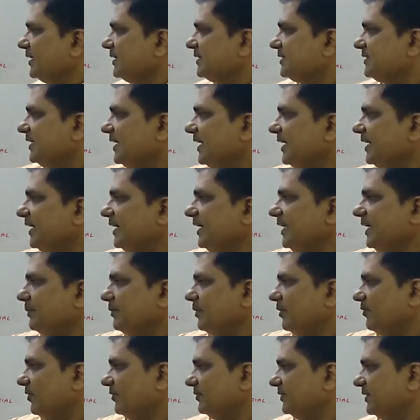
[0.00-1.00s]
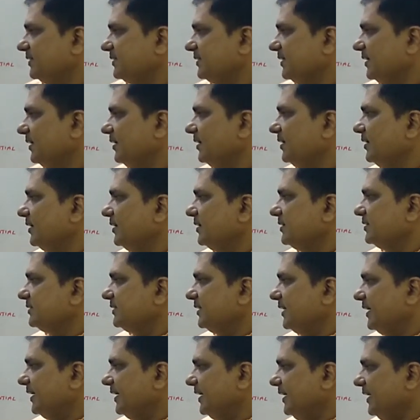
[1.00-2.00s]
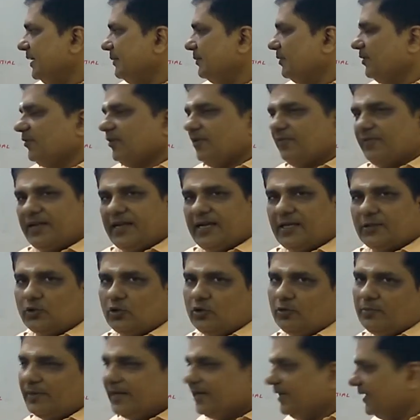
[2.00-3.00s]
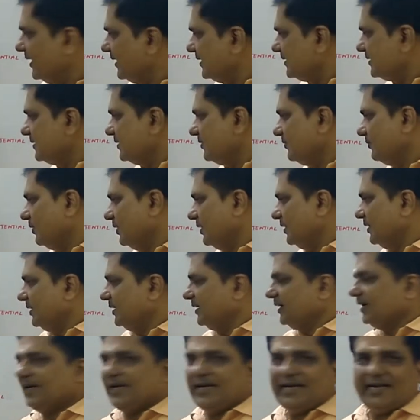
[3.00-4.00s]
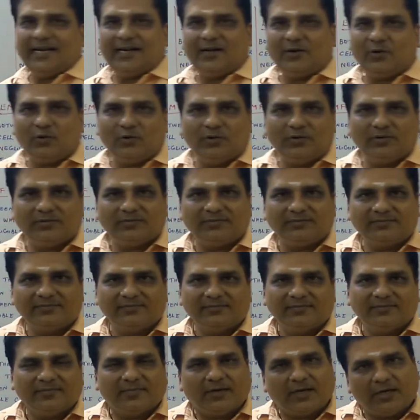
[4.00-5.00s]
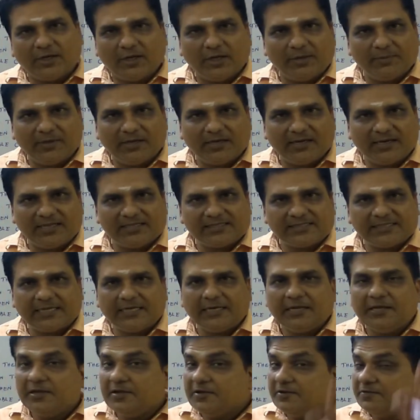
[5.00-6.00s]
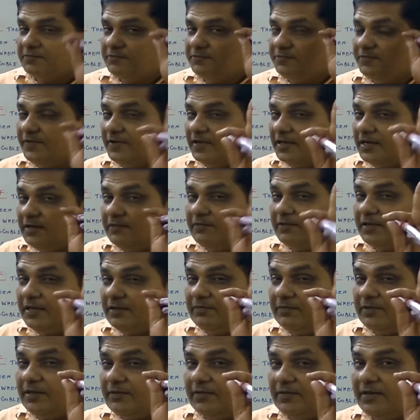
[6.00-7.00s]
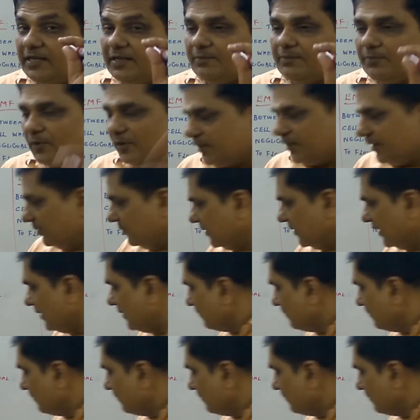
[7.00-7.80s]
Standard EMF of the cell. Standard EMF of cathode minus what? Anode. Are you able to understand? Very important.